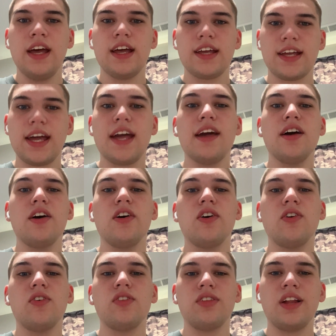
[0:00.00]

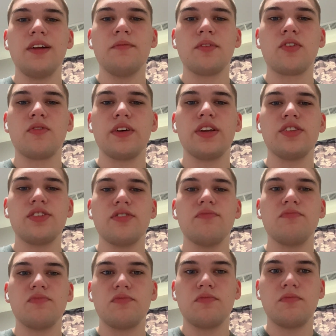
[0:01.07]
kill Len McQueen to
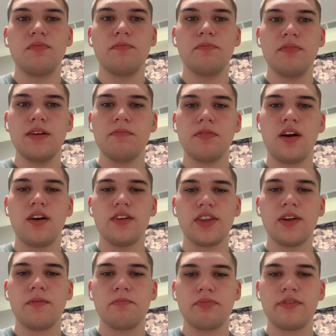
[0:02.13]
be part of
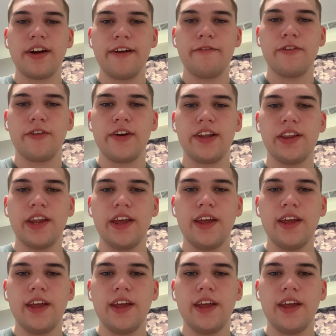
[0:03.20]
their brethren.